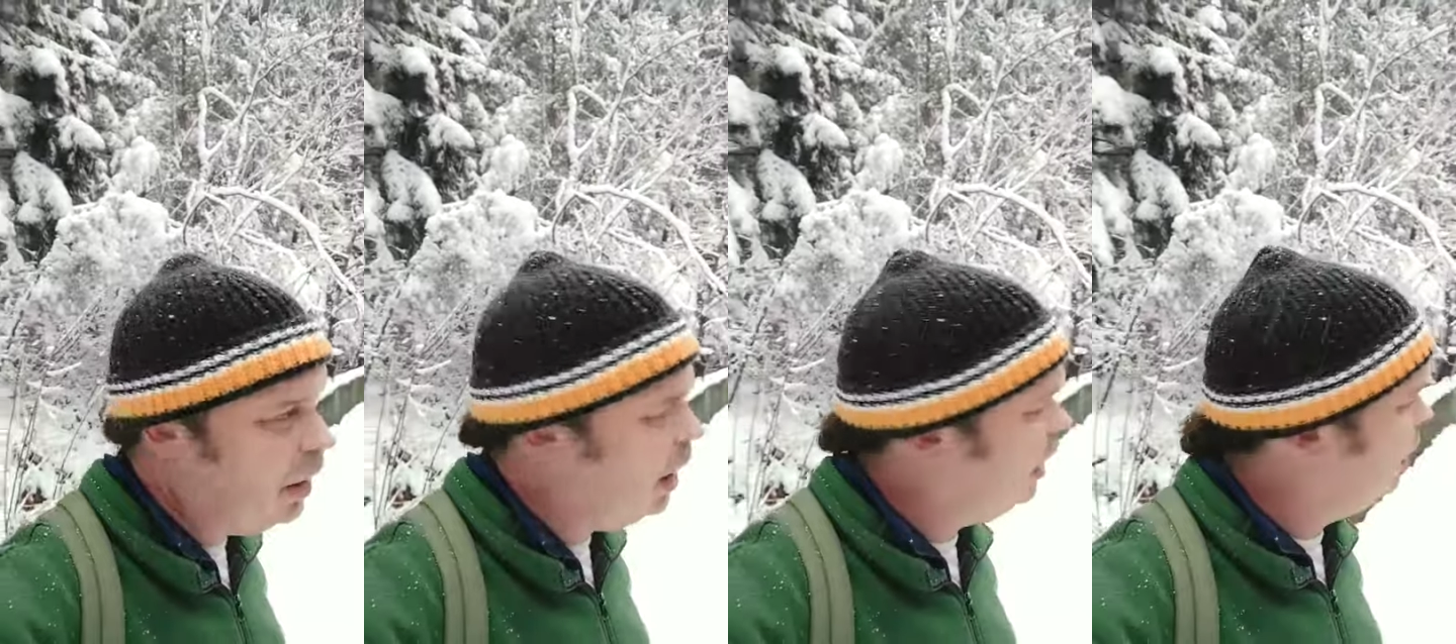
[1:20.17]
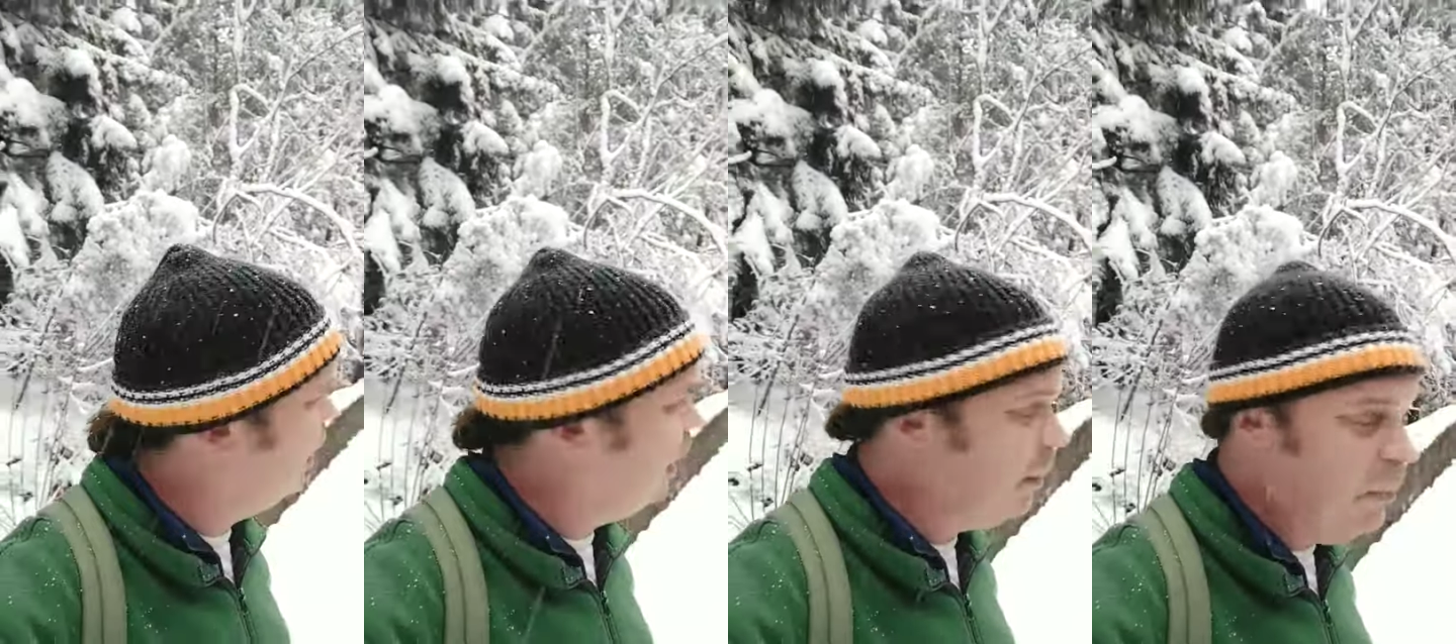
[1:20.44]

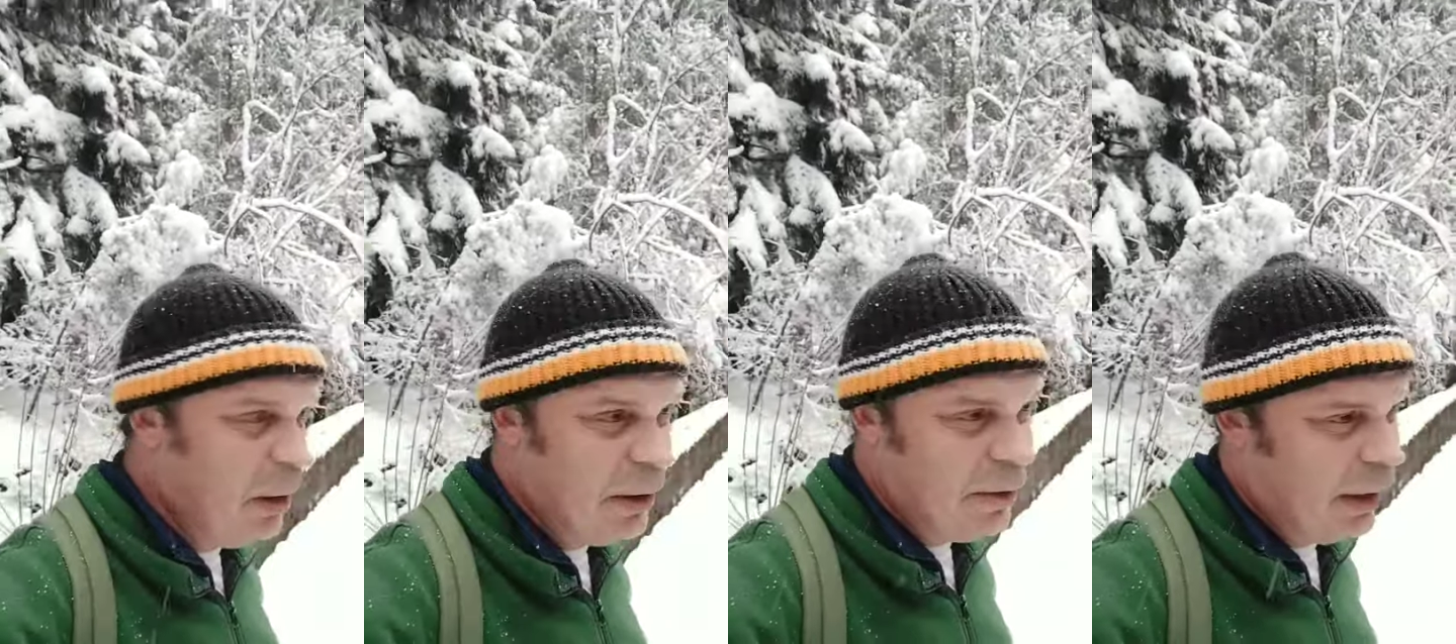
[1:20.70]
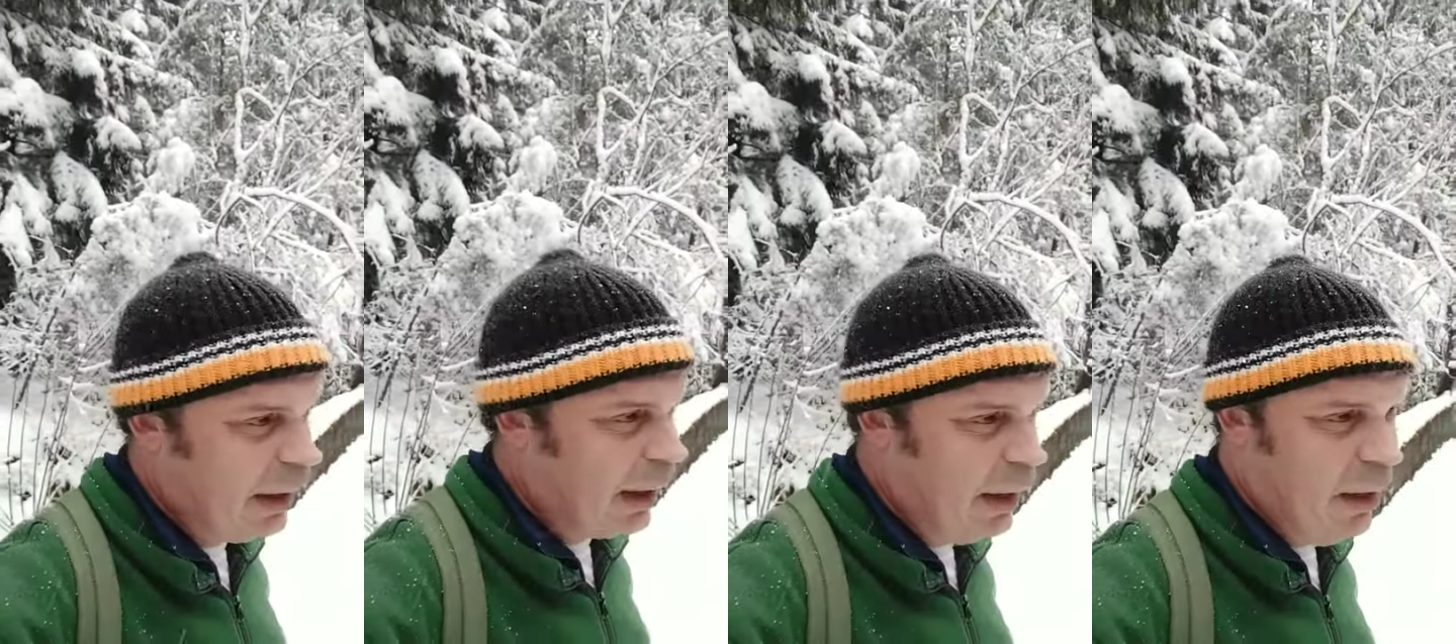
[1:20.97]
Today, I've
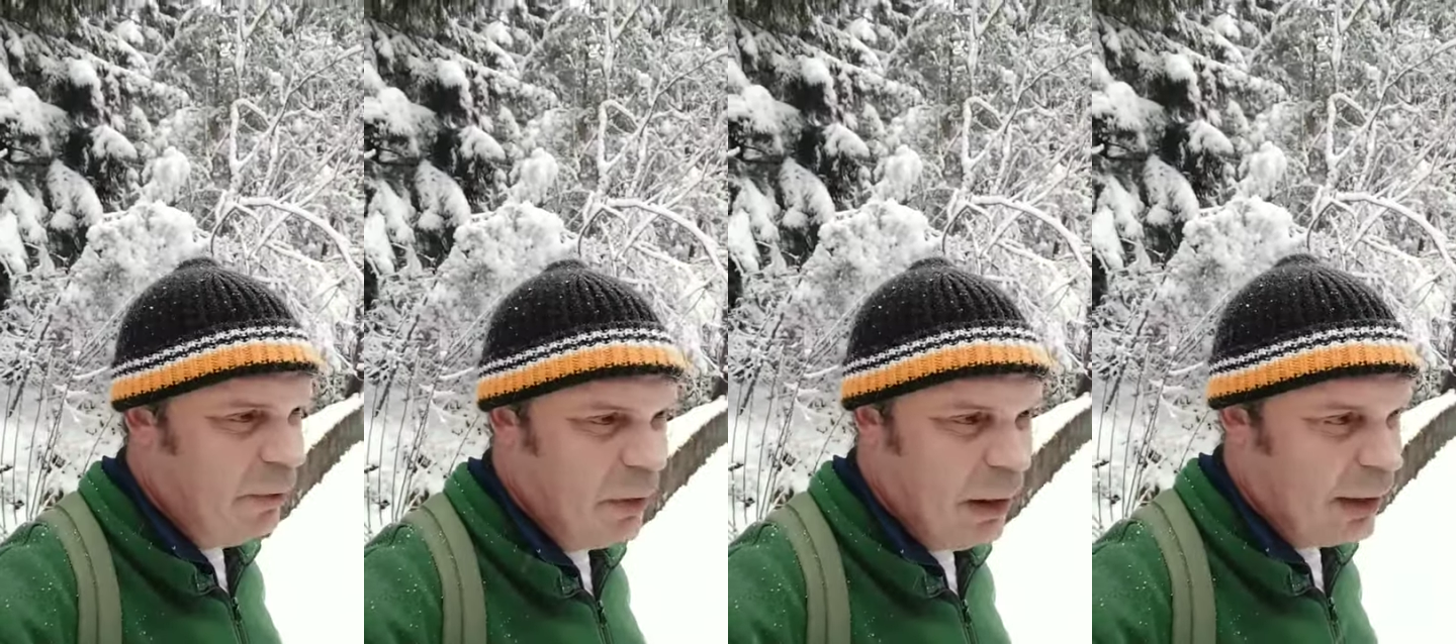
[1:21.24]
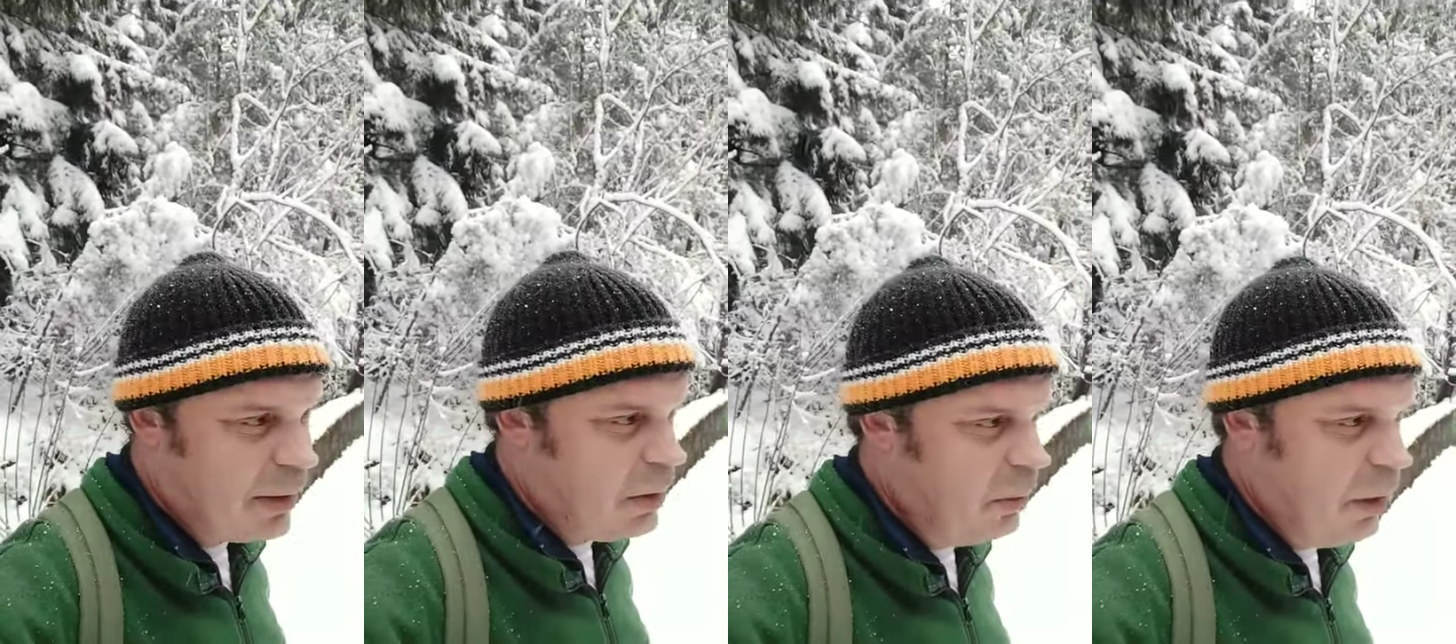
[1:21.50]
been trying to get here
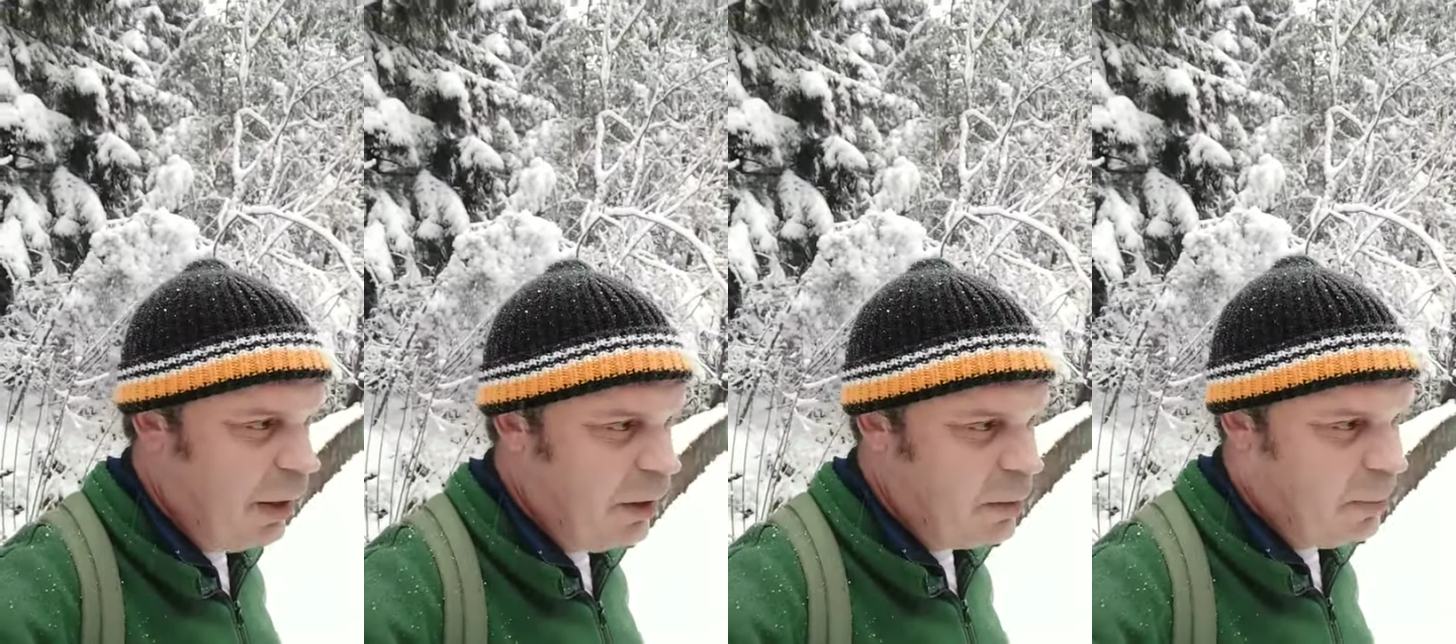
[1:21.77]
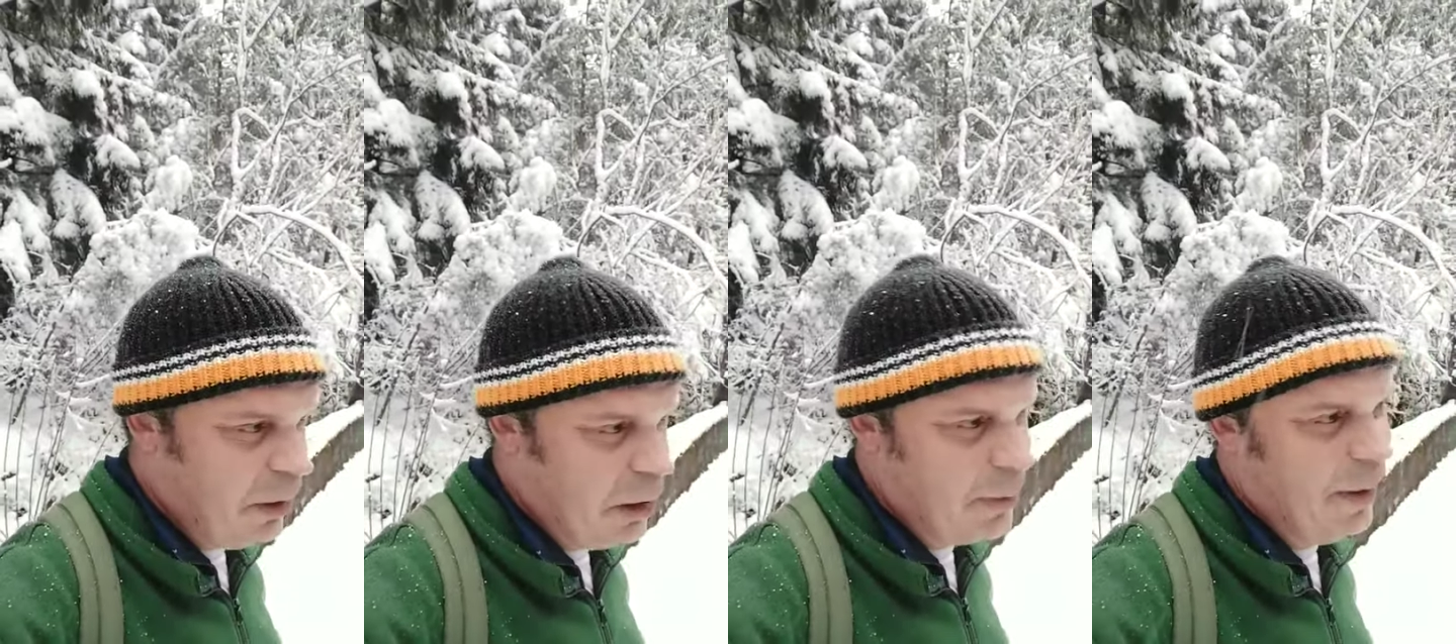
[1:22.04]
for the last 2
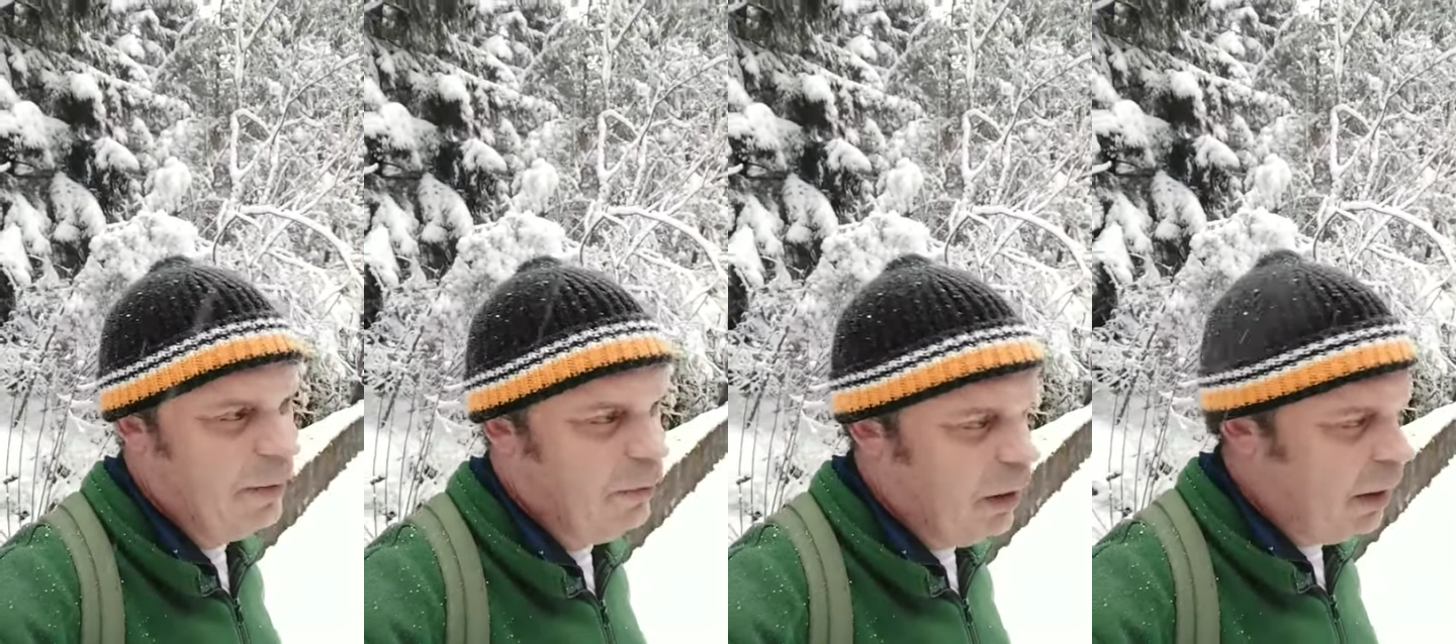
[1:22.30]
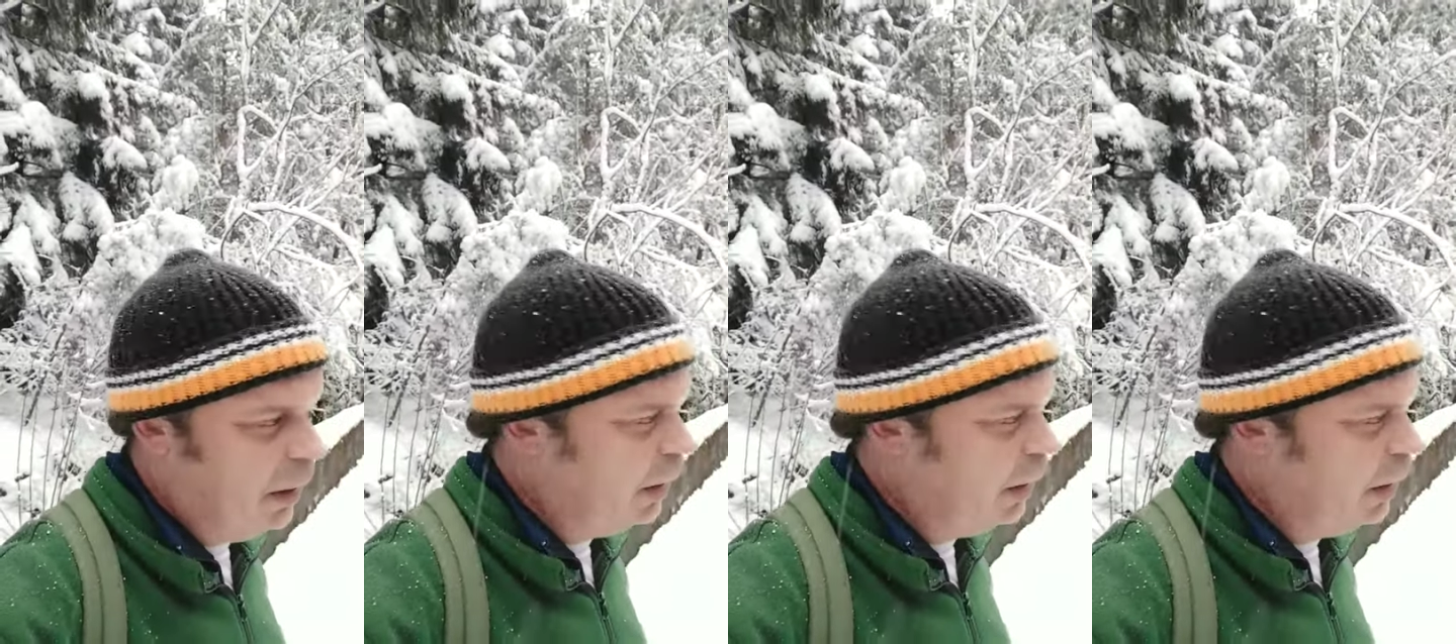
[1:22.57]
days, but it's been